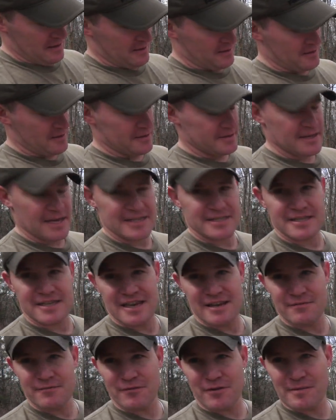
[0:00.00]
the dead
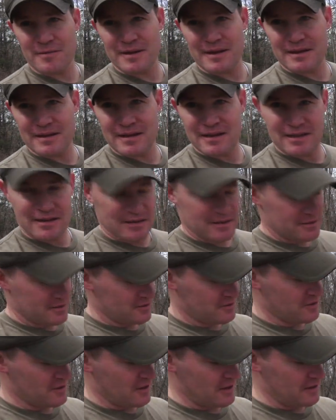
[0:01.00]
skin from it,
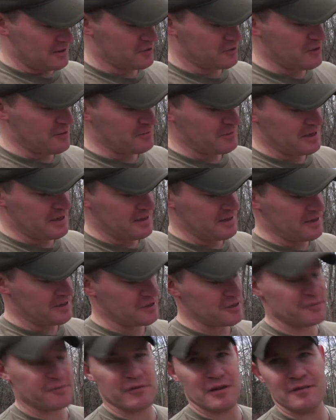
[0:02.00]
stripped it and then
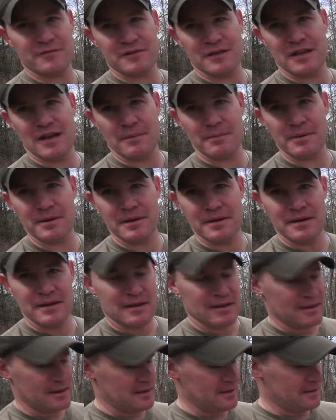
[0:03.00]
just fluffed it up
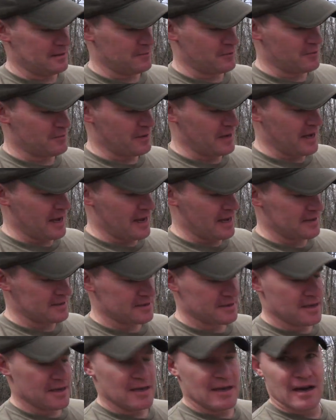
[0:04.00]
with my
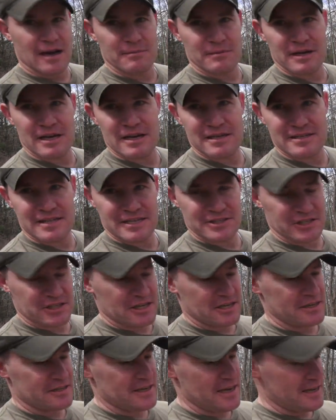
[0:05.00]
hands. I'm essentially
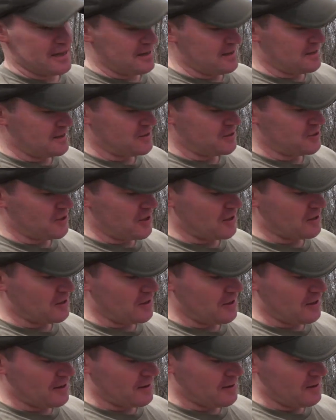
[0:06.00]
going to take this char
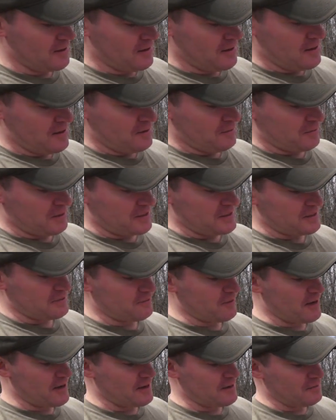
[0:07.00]
cloth, place it
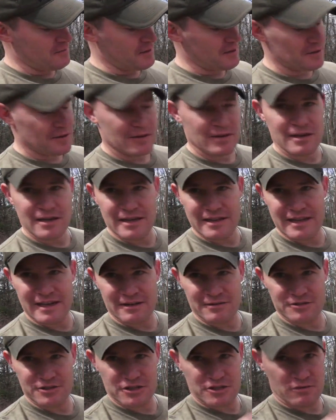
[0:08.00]
right in the middle, and then
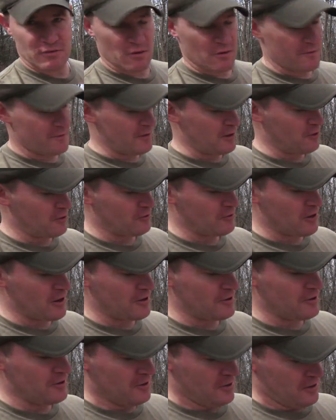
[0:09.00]
I'll just throw a ferro rod